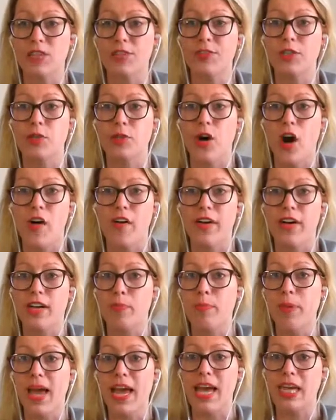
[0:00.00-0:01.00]
if you are in
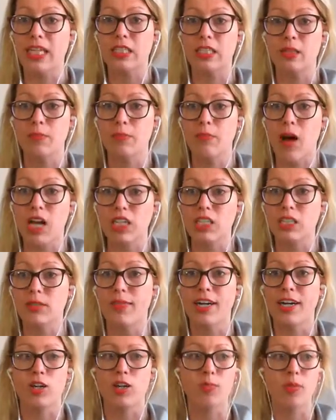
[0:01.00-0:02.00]
a paid
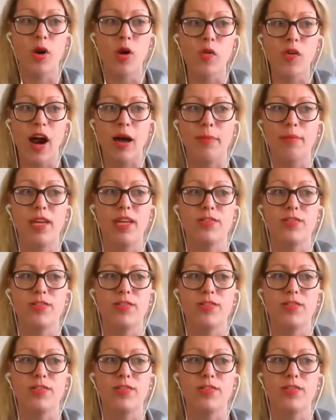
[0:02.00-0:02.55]
mastermind or program,